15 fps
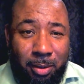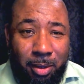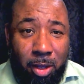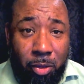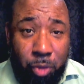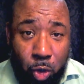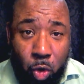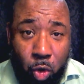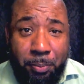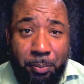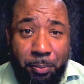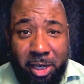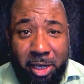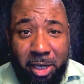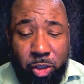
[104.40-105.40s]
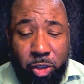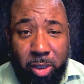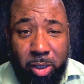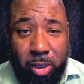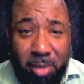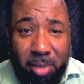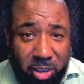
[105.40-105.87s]
of the corporate industry,
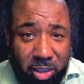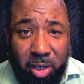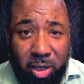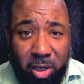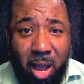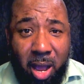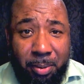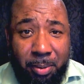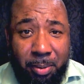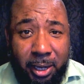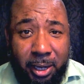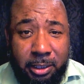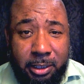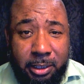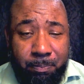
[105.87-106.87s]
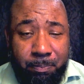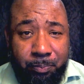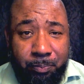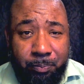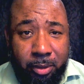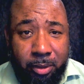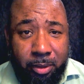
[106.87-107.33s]
the military complex,
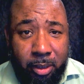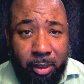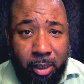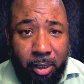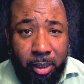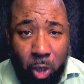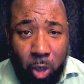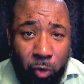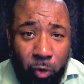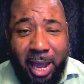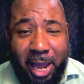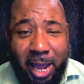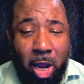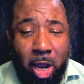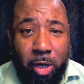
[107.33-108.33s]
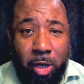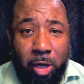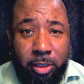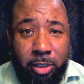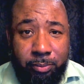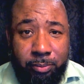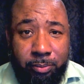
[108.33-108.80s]
and the whole nine
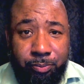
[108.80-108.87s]
yards.